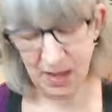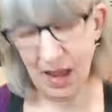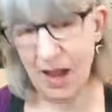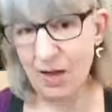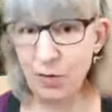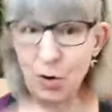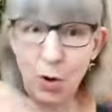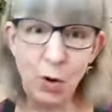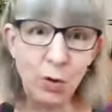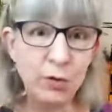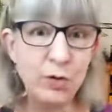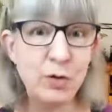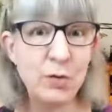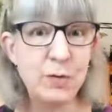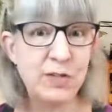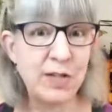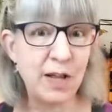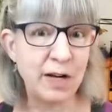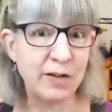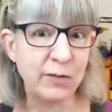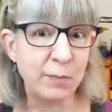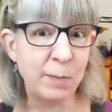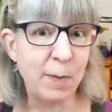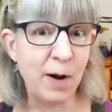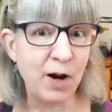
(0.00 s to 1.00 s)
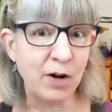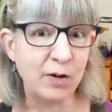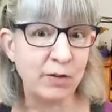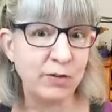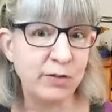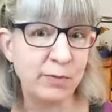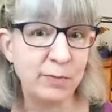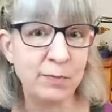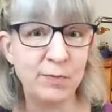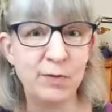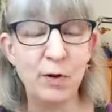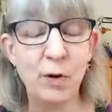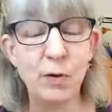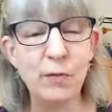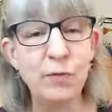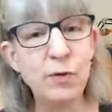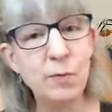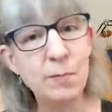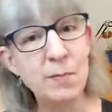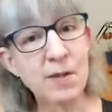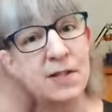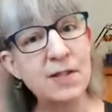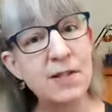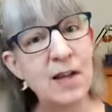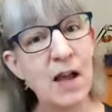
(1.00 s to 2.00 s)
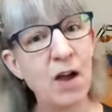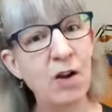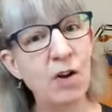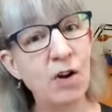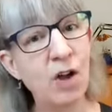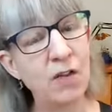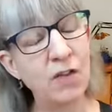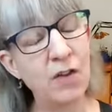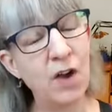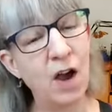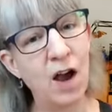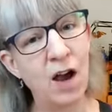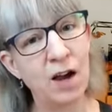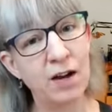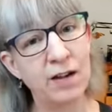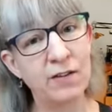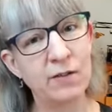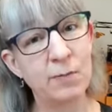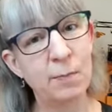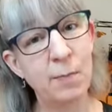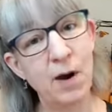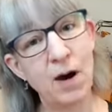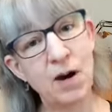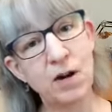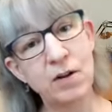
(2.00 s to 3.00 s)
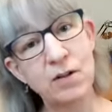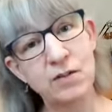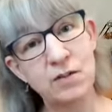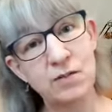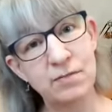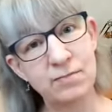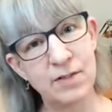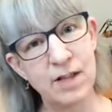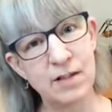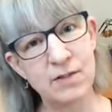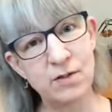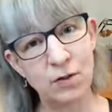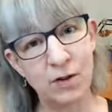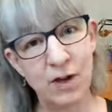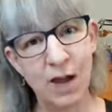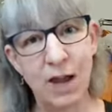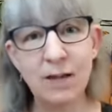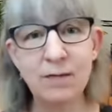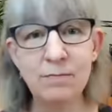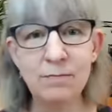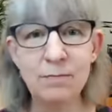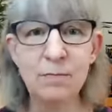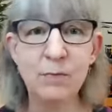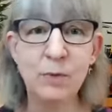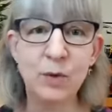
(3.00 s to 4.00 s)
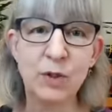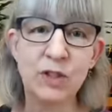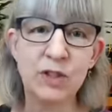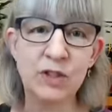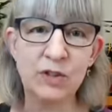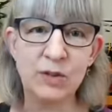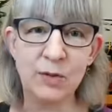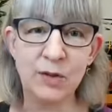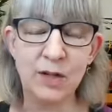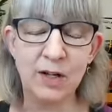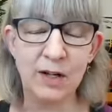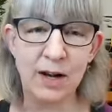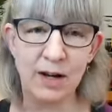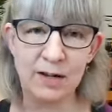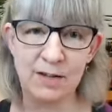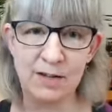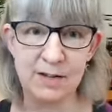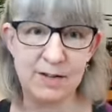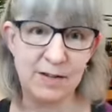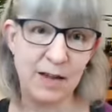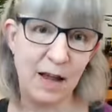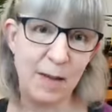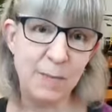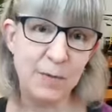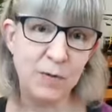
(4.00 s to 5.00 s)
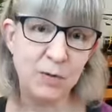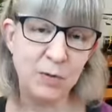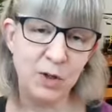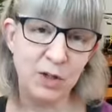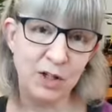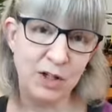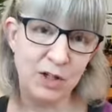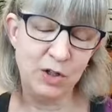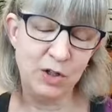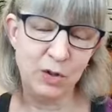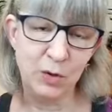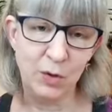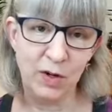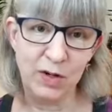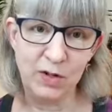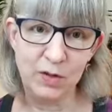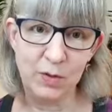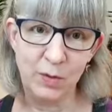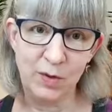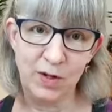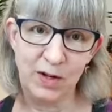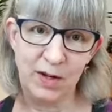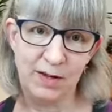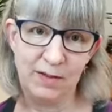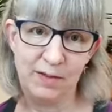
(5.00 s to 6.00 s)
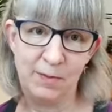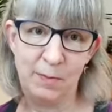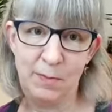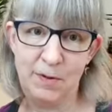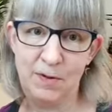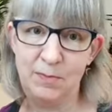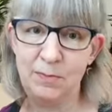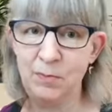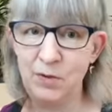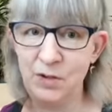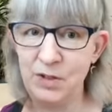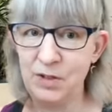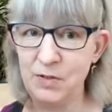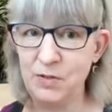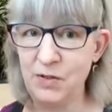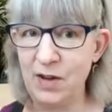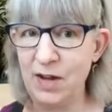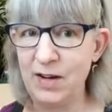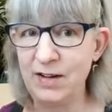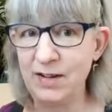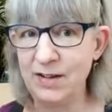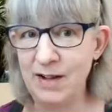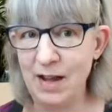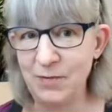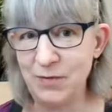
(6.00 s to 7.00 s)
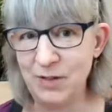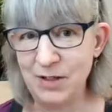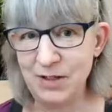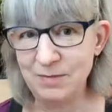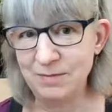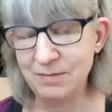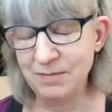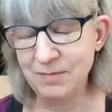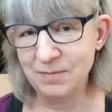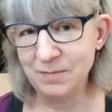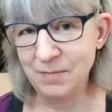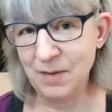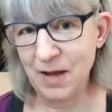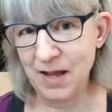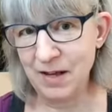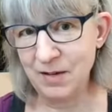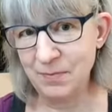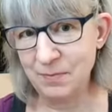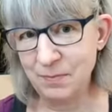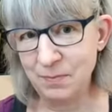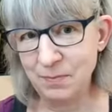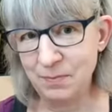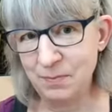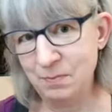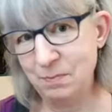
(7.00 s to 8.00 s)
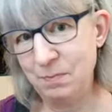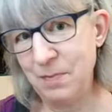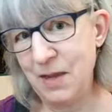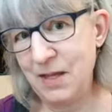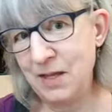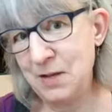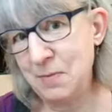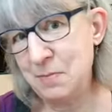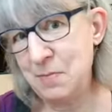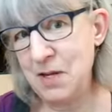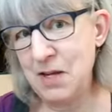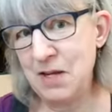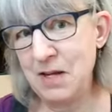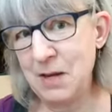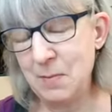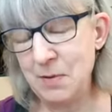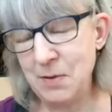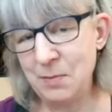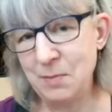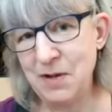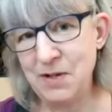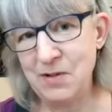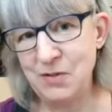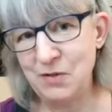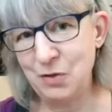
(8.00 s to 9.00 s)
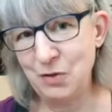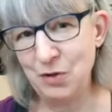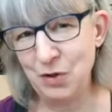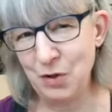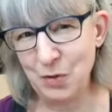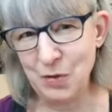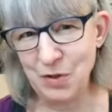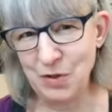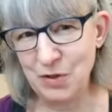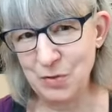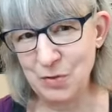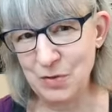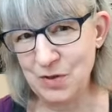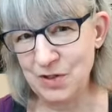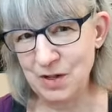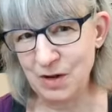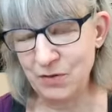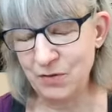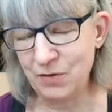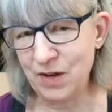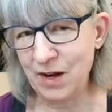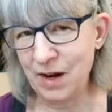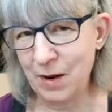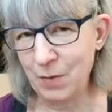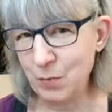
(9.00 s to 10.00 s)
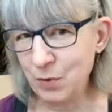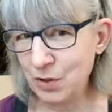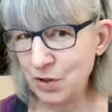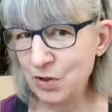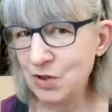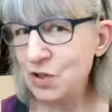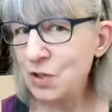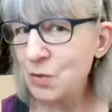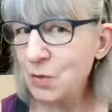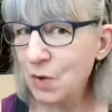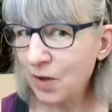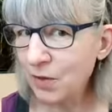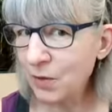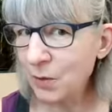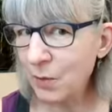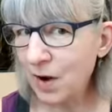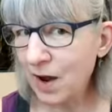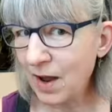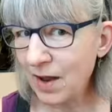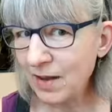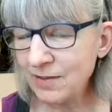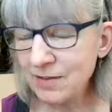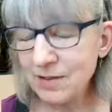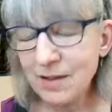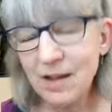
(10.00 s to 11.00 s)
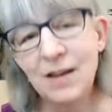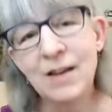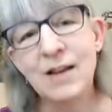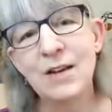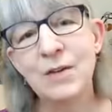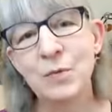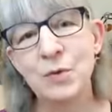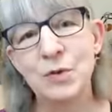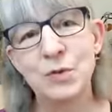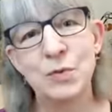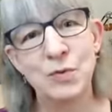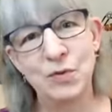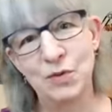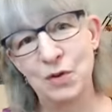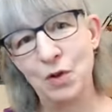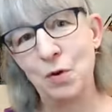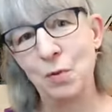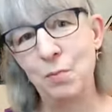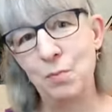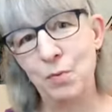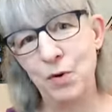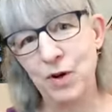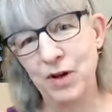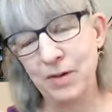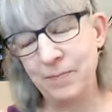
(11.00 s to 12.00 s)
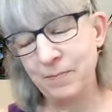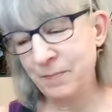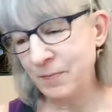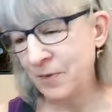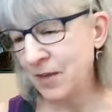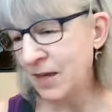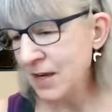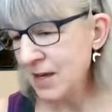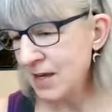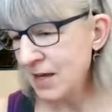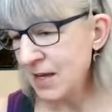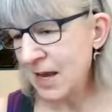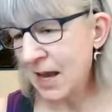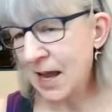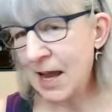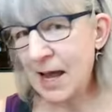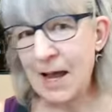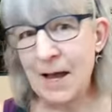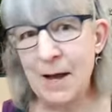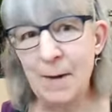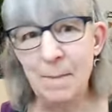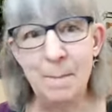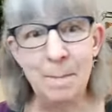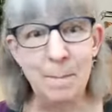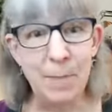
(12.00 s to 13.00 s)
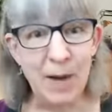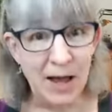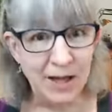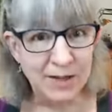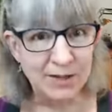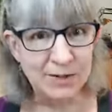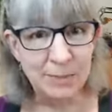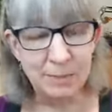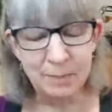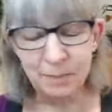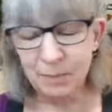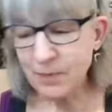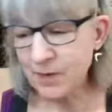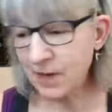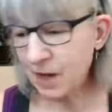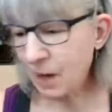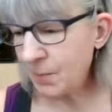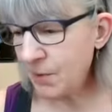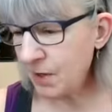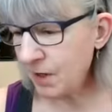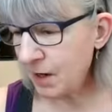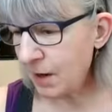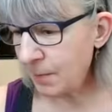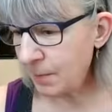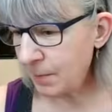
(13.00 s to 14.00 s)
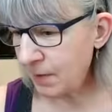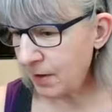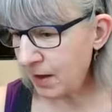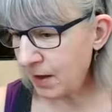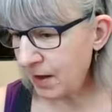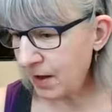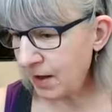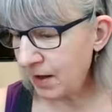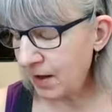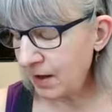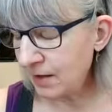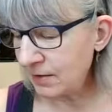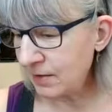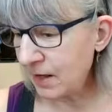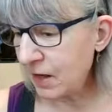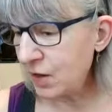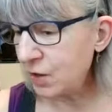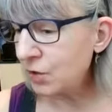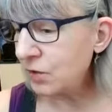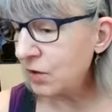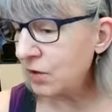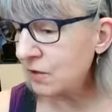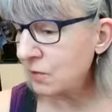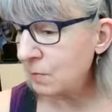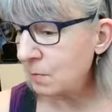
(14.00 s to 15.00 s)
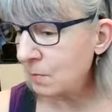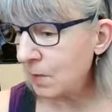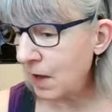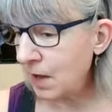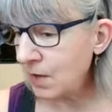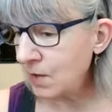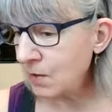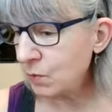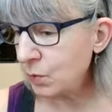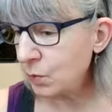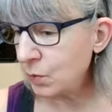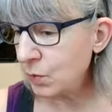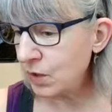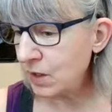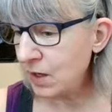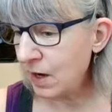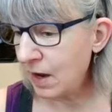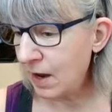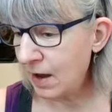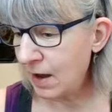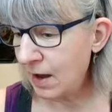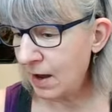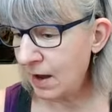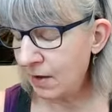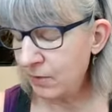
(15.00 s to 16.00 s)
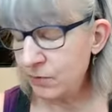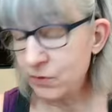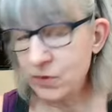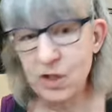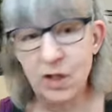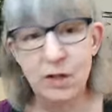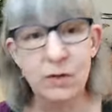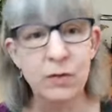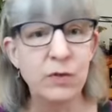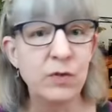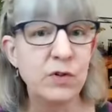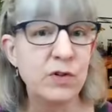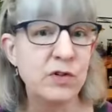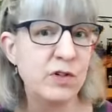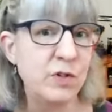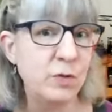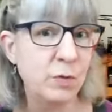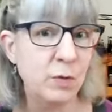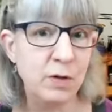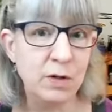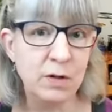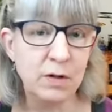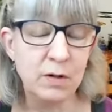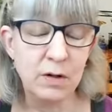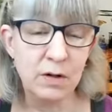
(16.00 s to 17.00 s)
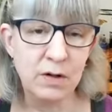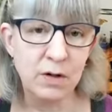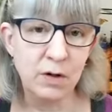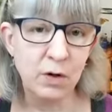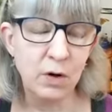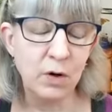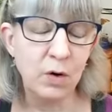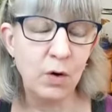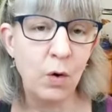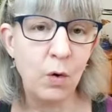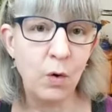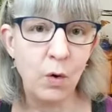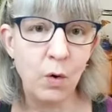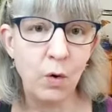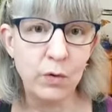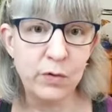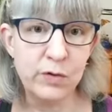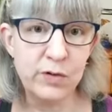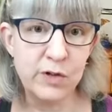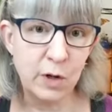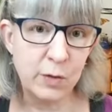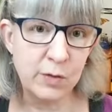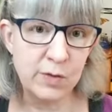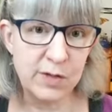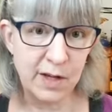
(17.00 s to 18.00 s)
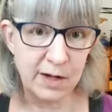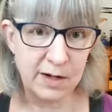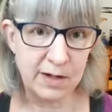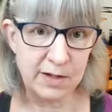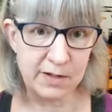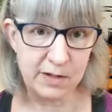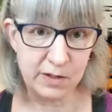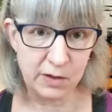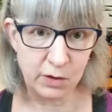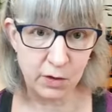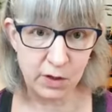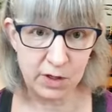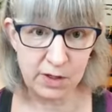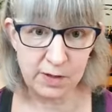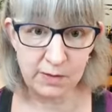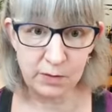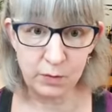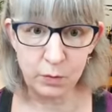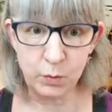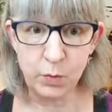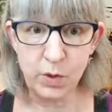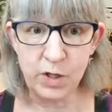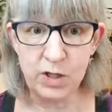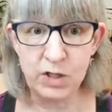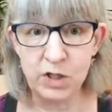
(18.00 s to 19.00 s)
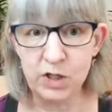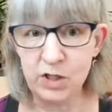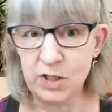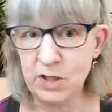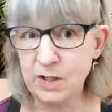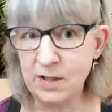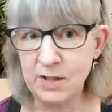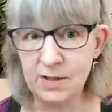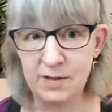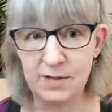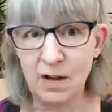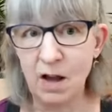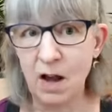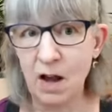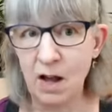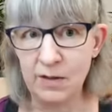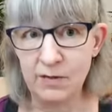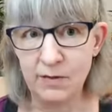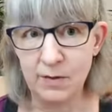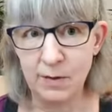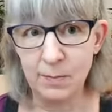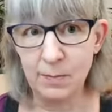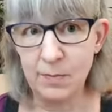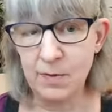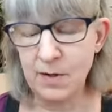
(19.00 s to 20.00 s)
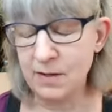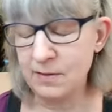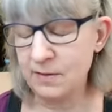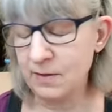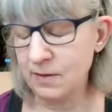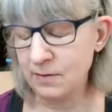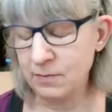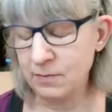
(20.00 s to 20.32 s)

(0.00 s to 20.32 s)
have a whole new set of Sparks. So if you missed out on the August Sparks, that's okay. We're going to do it again because I've been enjoying doing it. It's been really fun making me come in my studio and do stuff that I wouldn't do otherwise, which was the whole point. But coming up later this month, we have Jennifer's doing her whole stone setting series, which is awesome.